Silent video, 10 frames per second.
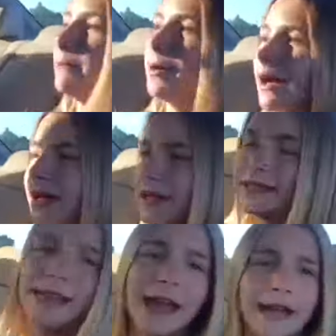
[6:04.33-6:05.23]
But
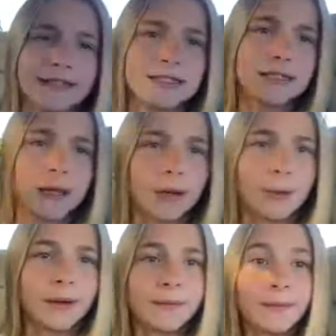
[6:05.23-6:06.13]
yeah, so
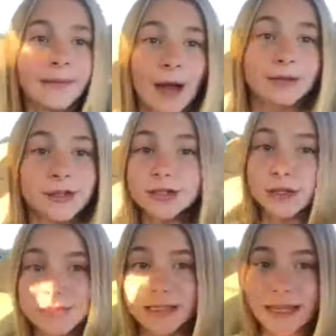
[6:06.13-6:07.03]
that was our
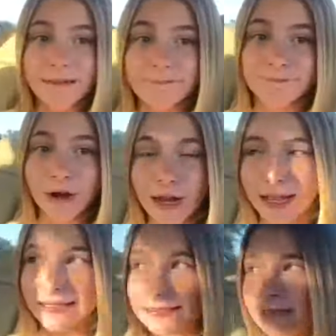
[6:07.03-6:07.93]
trip to San
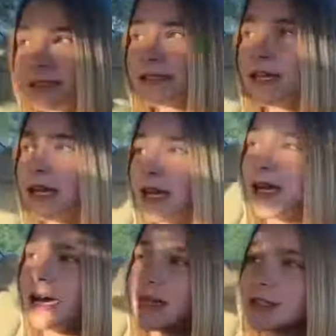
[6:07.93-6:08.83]
Fran.
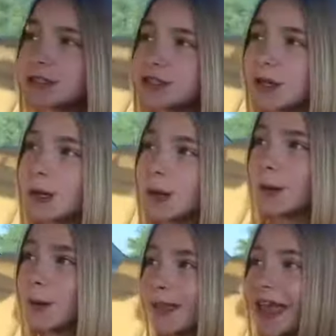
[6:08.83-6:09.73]

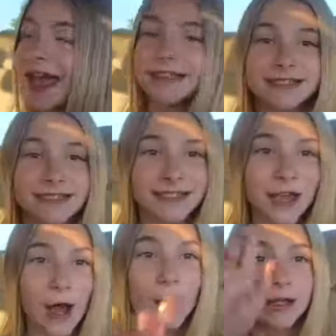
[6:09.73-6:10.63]
So yeah, see
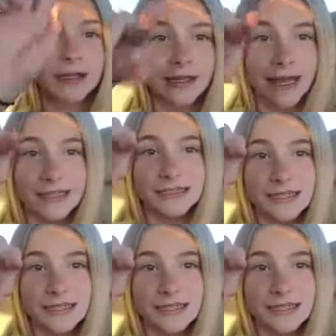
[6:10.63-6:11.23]
y'all next